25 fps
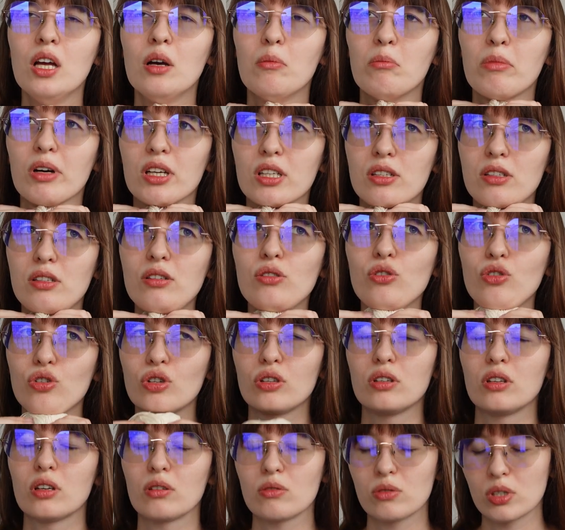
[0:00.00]
but you
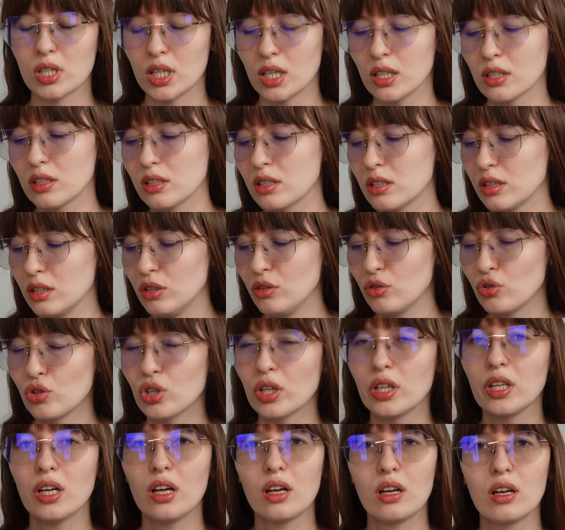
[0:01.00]
should know that
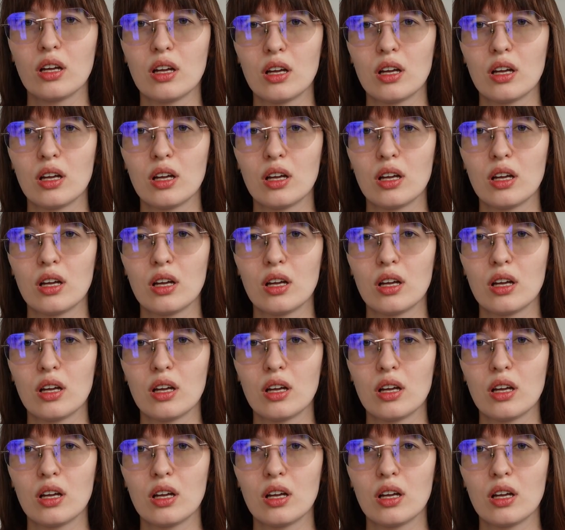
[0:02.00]
usually